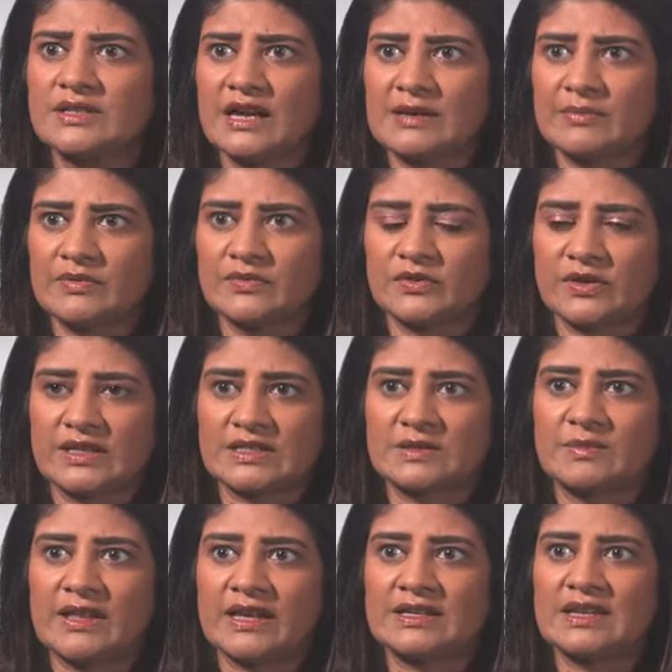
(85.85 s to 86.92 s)
type of
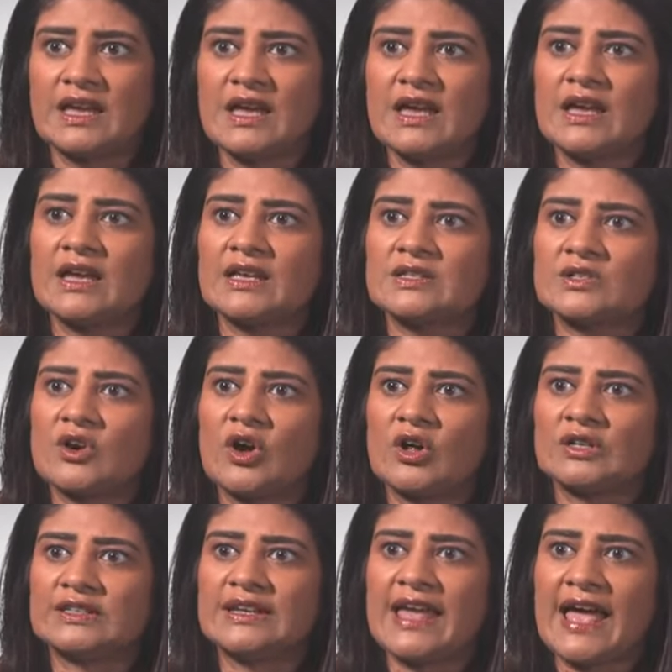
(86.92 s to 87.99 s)
transplant is
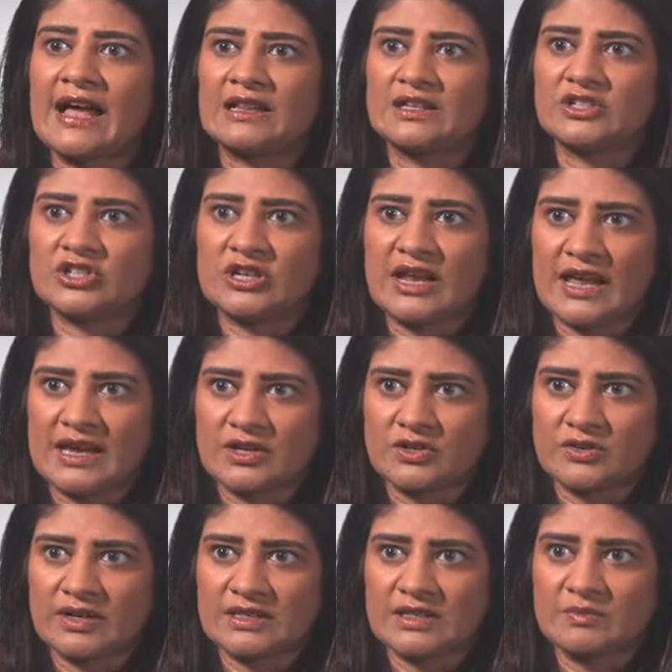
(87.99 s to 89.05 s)
called an allogeneic
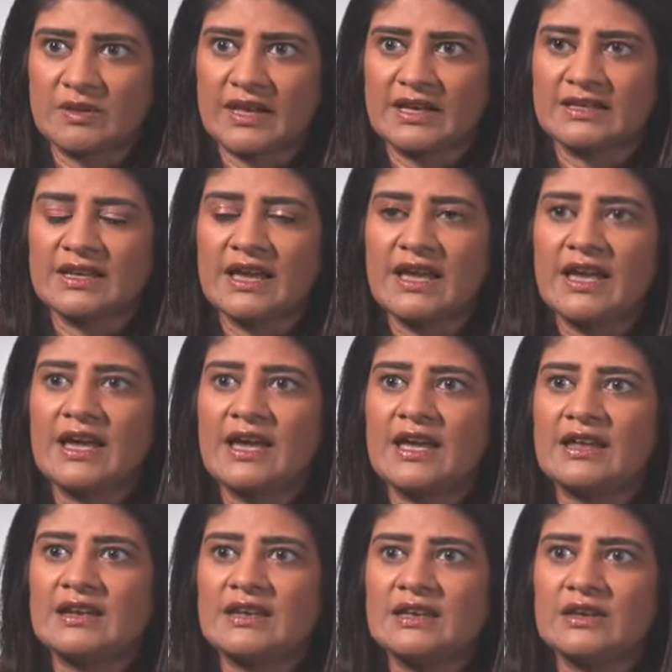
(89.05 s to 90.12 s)
transplant.
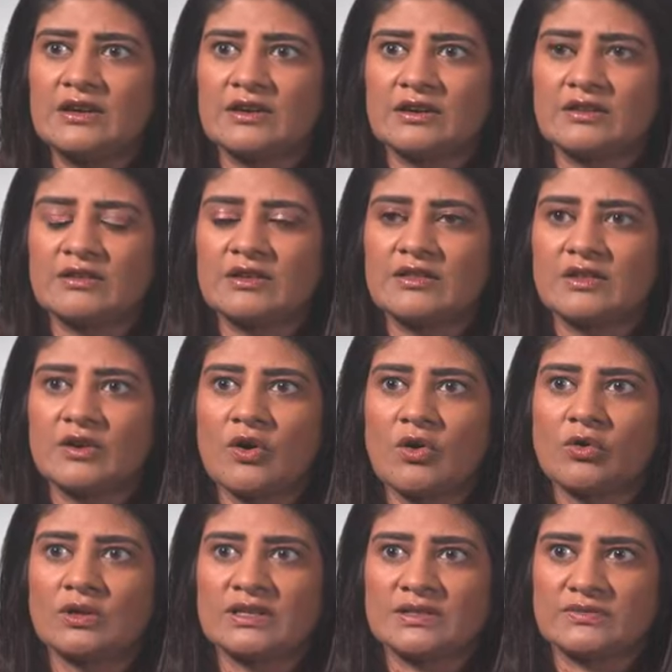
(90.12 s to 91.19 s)
And here, the
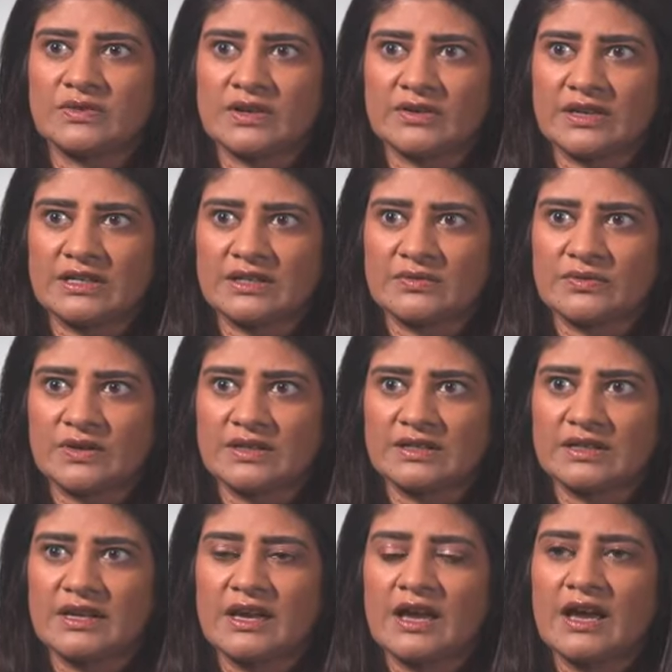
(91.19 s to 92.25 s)
goal is very
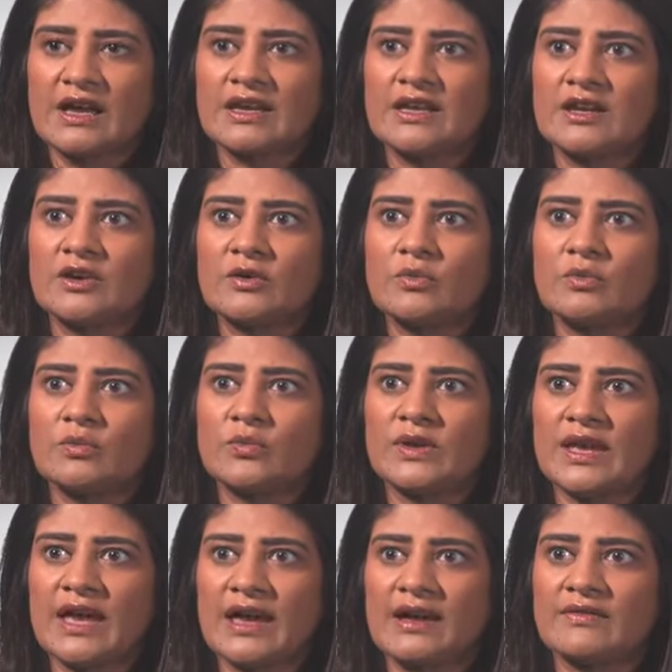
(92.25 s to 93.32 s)
different. Here
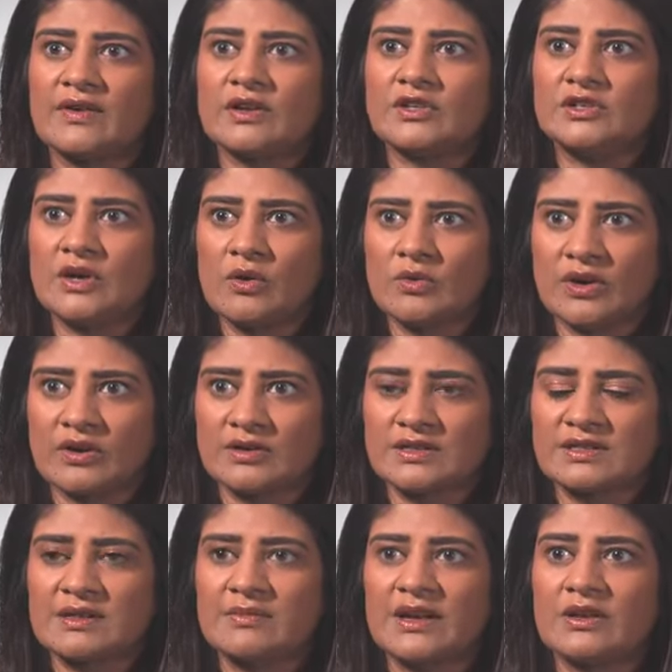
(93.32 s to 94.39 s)
we have a donor,
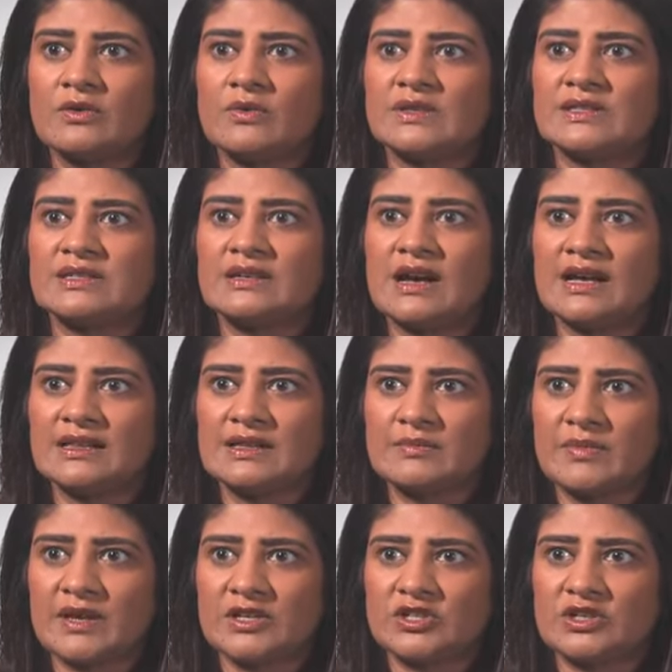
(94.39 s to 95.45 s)
somebody who is not the
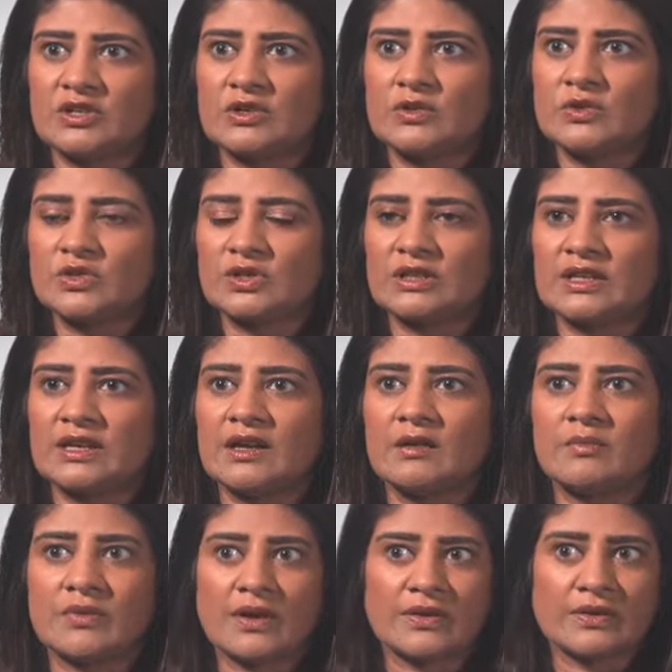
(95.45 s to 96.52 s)
patient, usually a
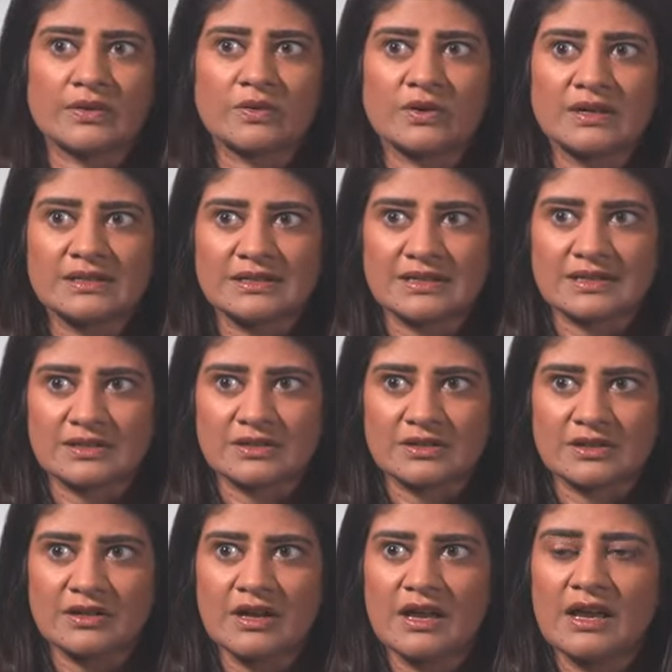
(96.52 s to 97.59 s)
brother or a
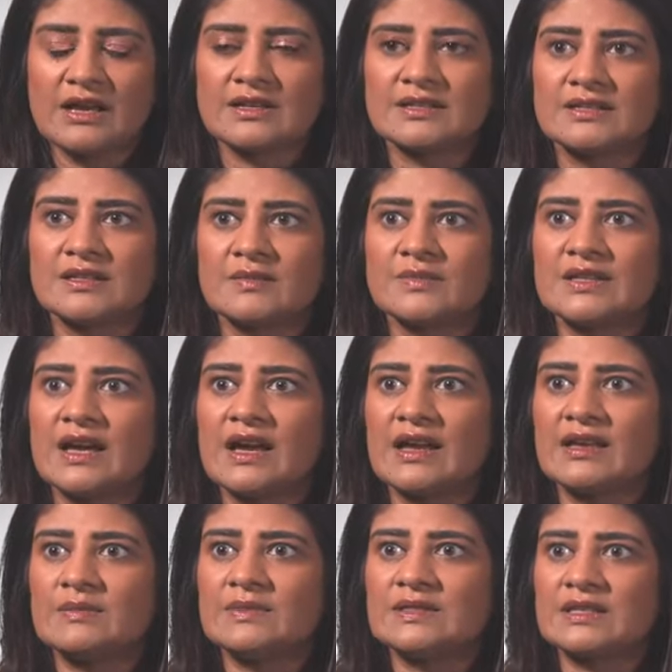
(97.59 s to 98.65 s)
sister,
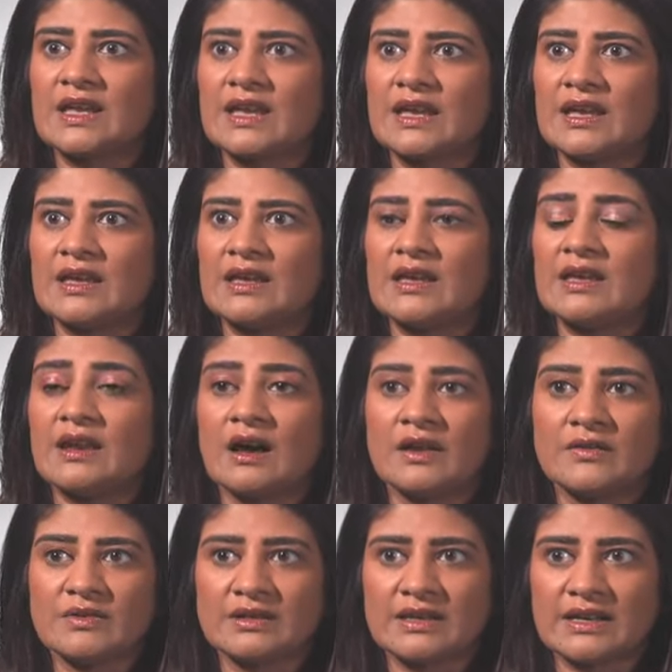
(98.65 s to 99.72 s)
sometimes an
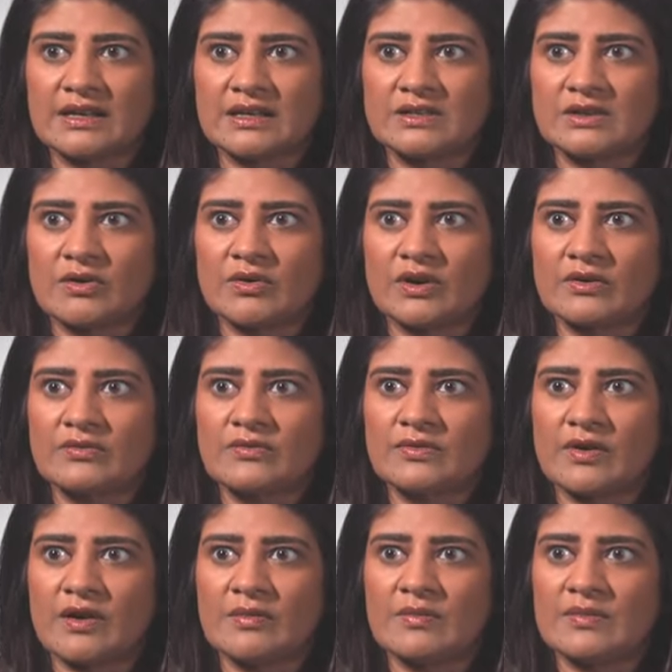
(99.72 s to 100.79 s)
unrelated donor
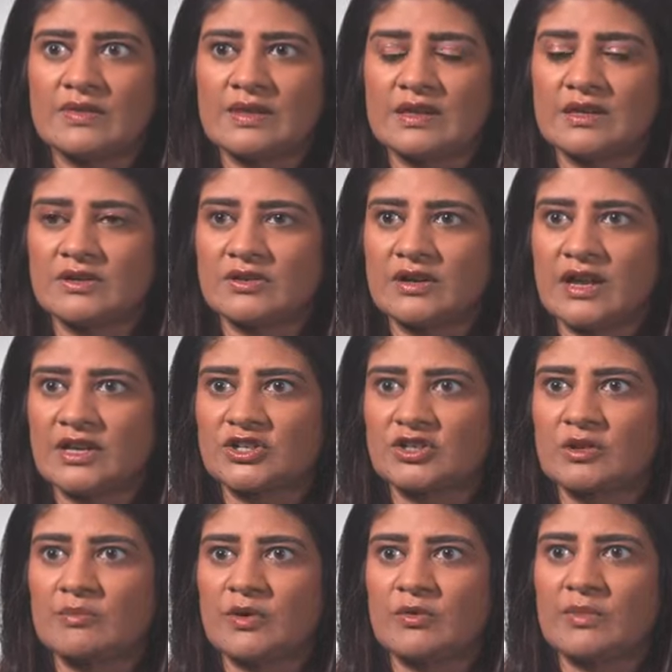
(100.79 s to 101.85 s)
from the
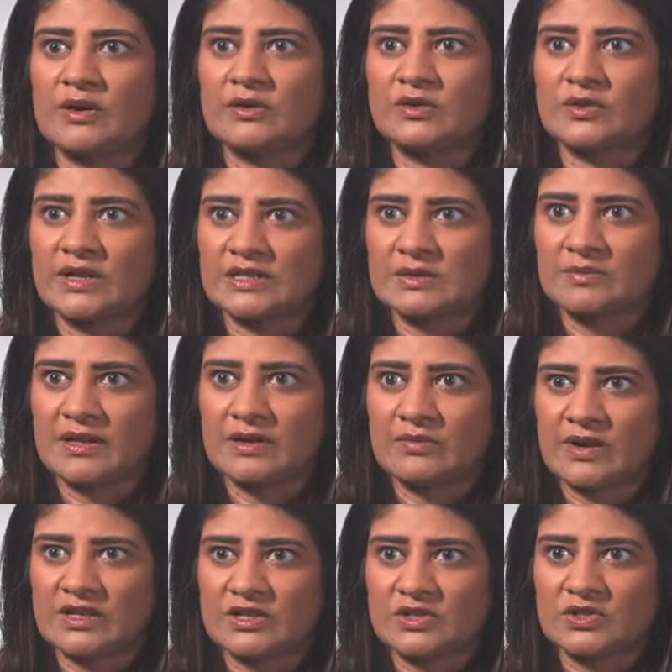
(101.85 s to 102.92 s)
International Bone Marrow Transplant
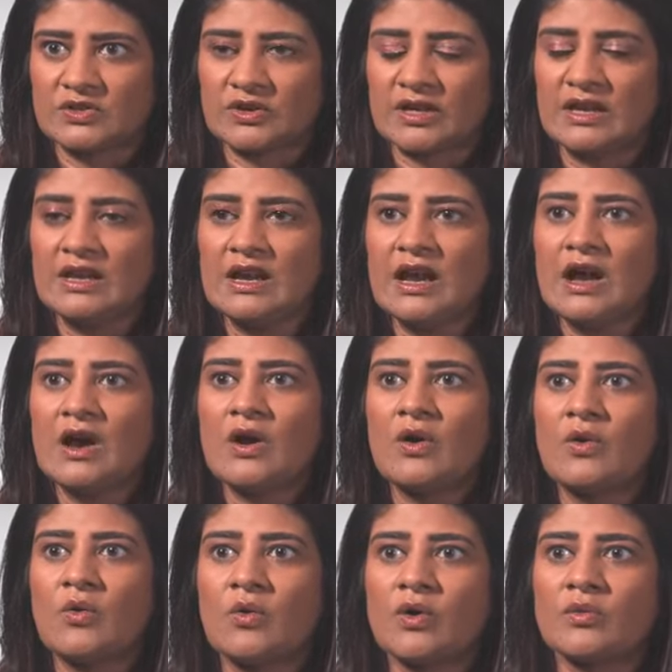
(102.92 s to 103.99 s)
Registry,
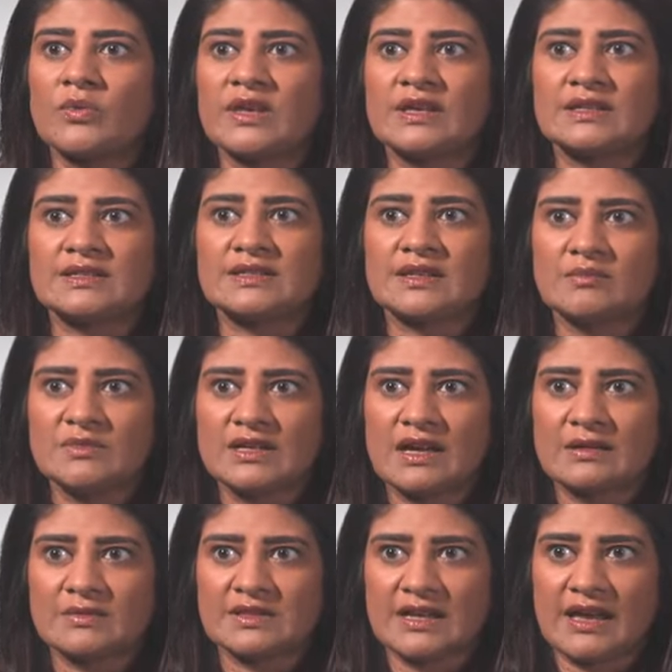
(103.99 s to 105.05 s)
or we can
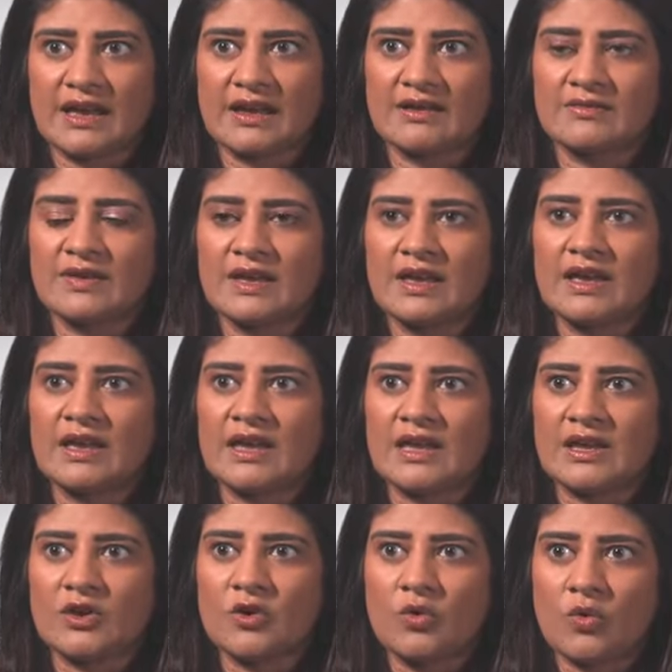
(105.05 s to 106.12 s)
sometimes have
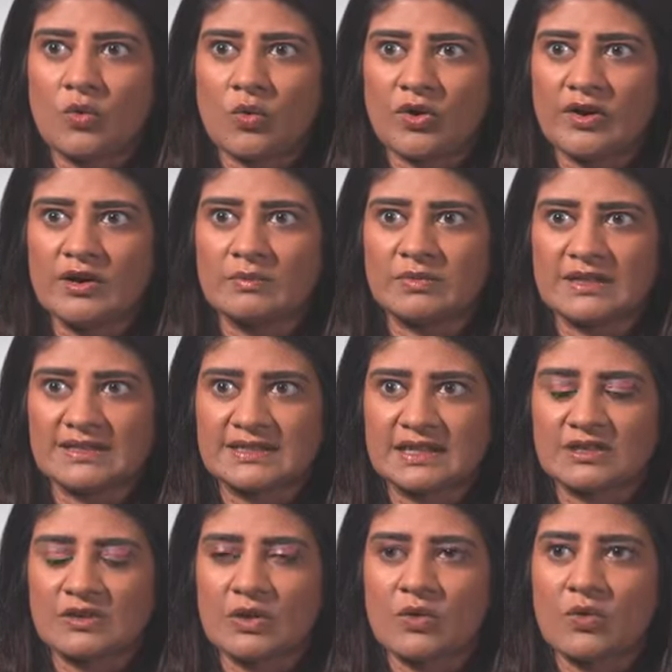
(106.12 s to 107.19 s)
a cord, a
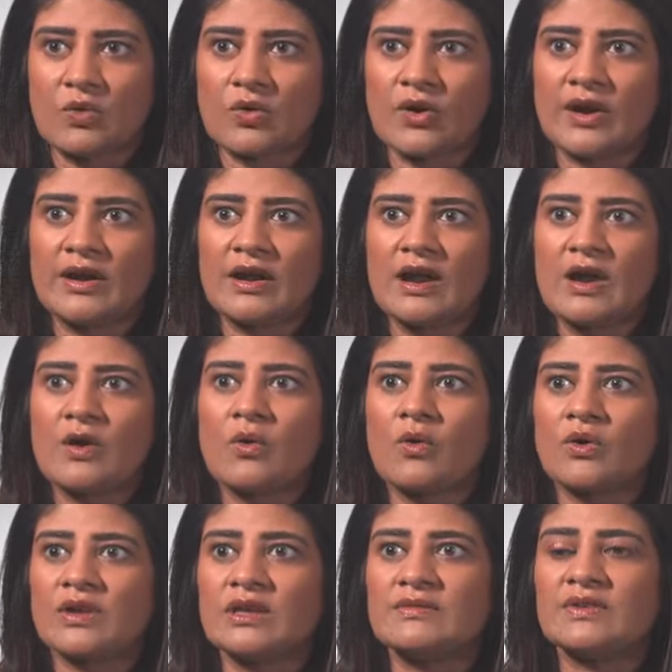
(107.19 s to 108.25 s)
placental cord,
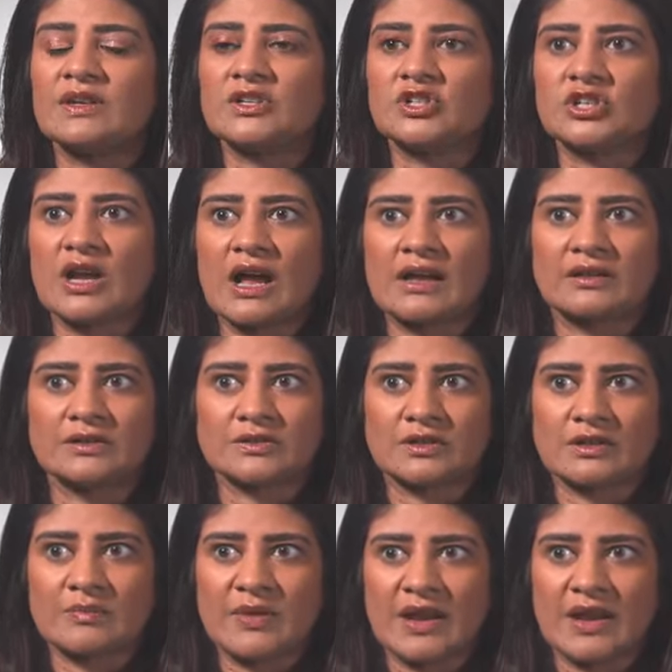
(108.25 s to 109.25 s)
or even a child or a